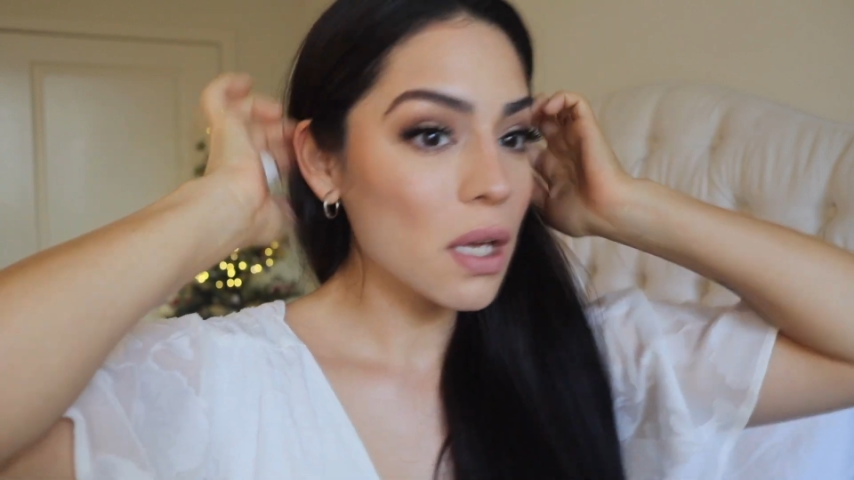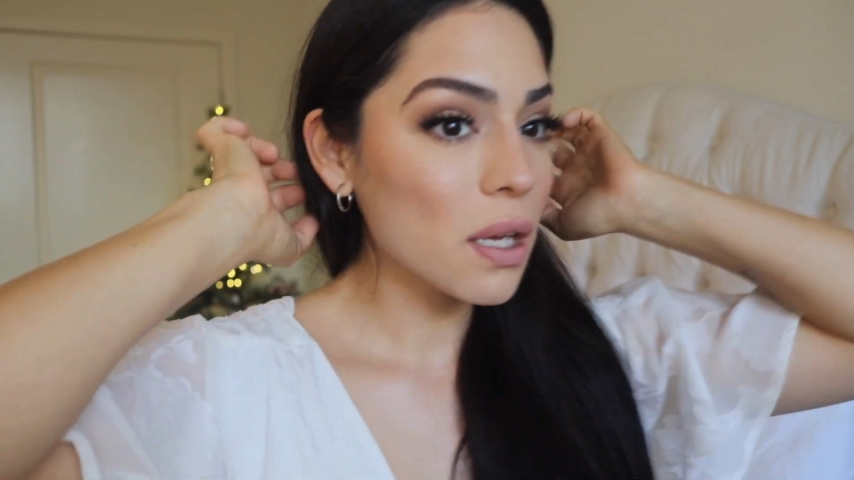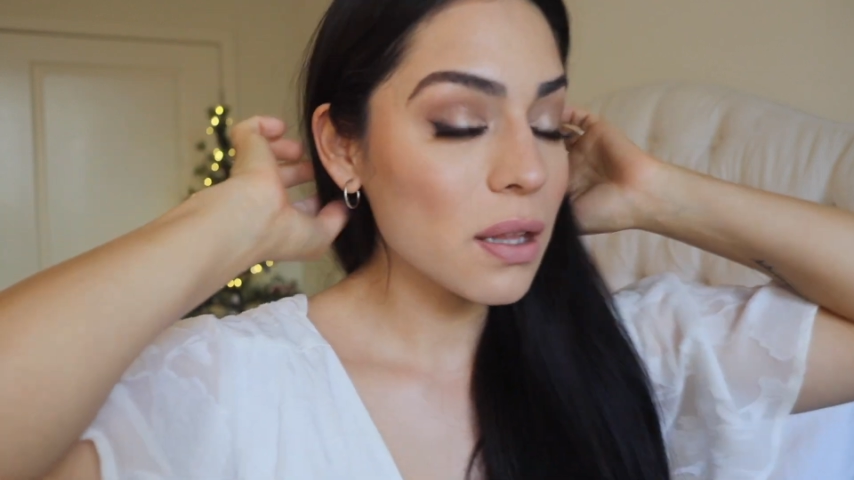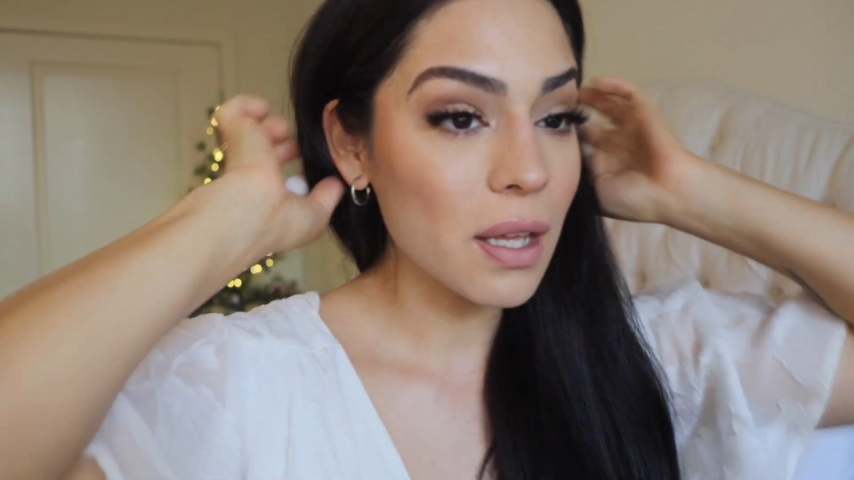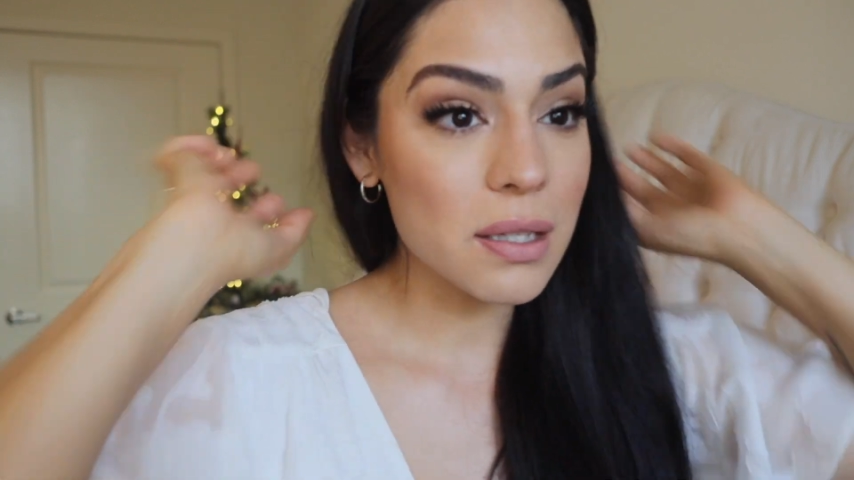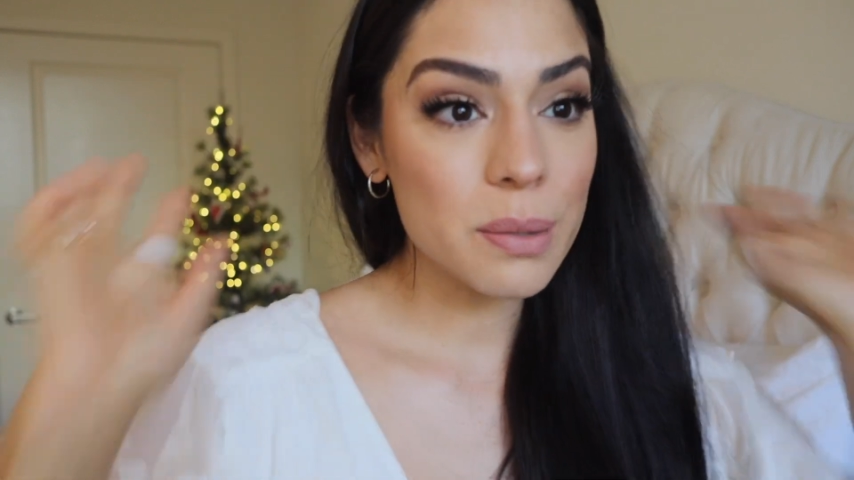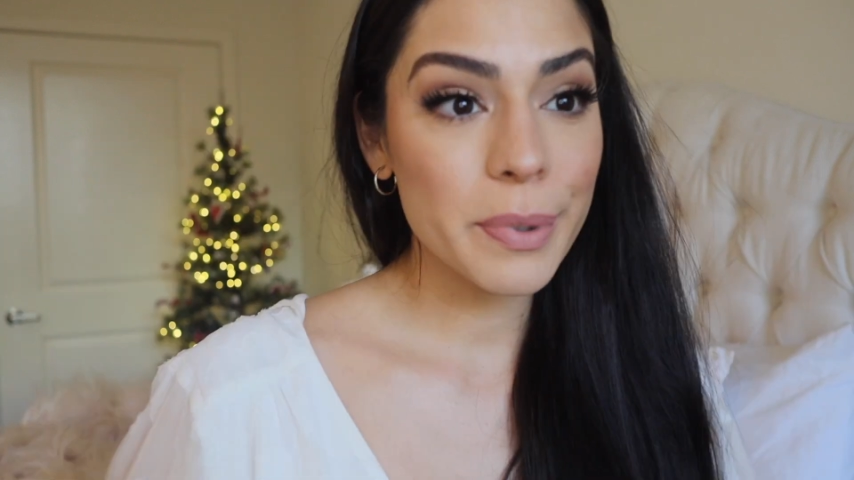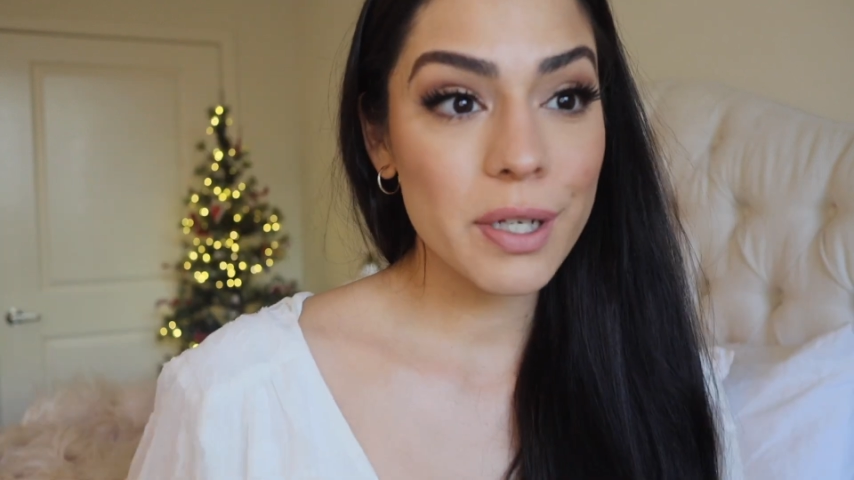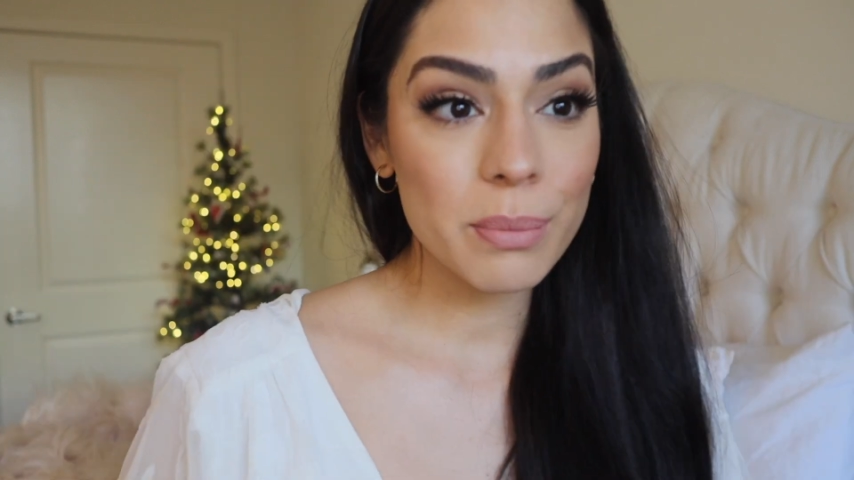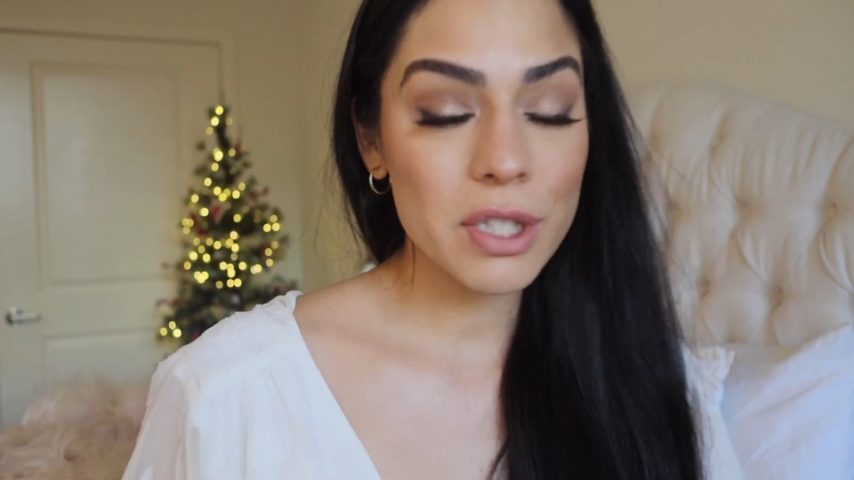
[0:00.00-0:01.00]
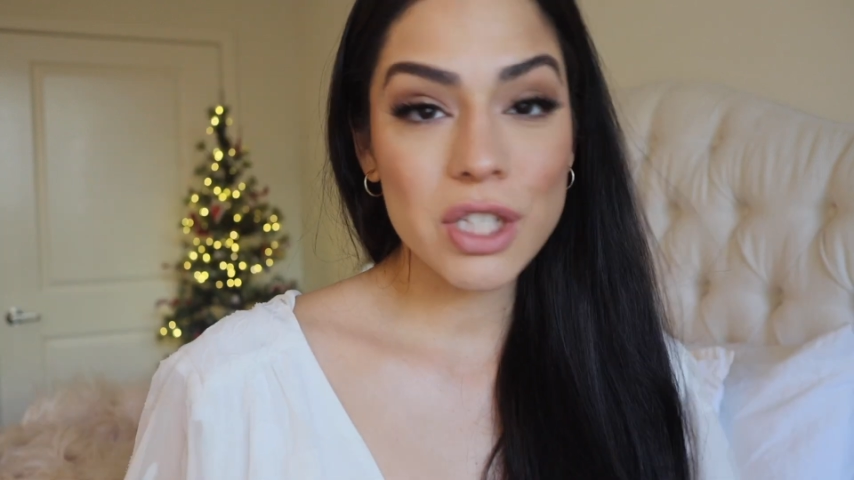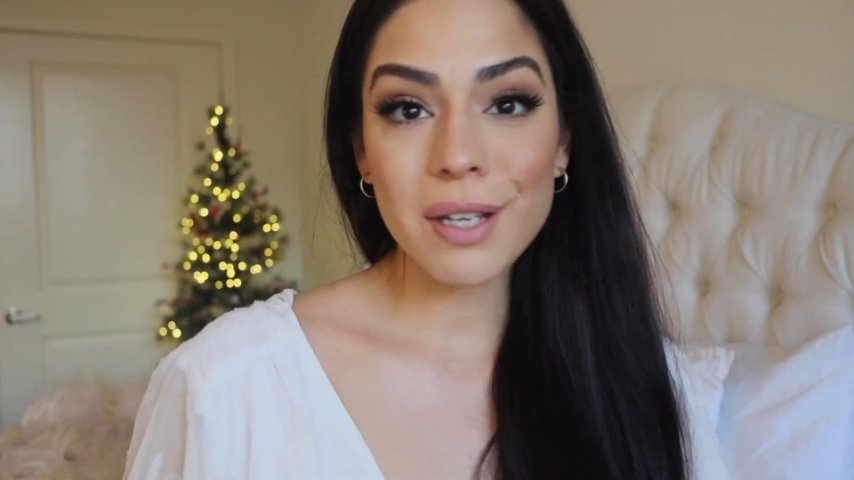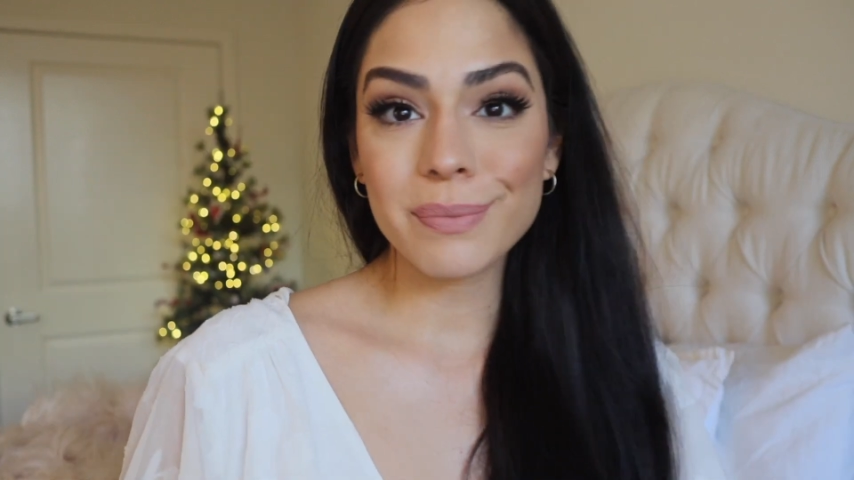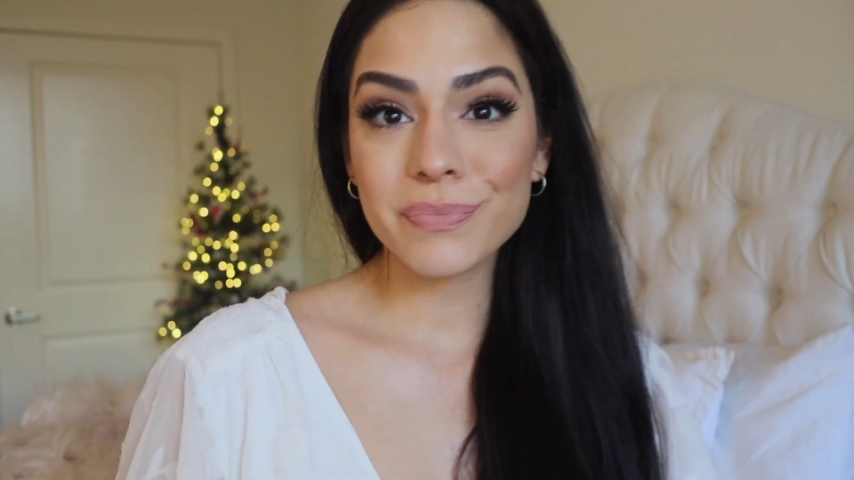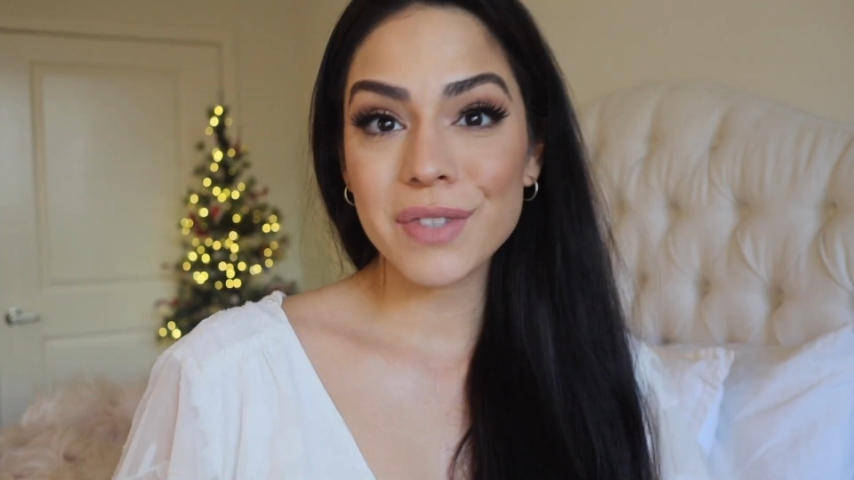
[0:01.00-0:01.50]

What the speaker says: And that's pretty much it.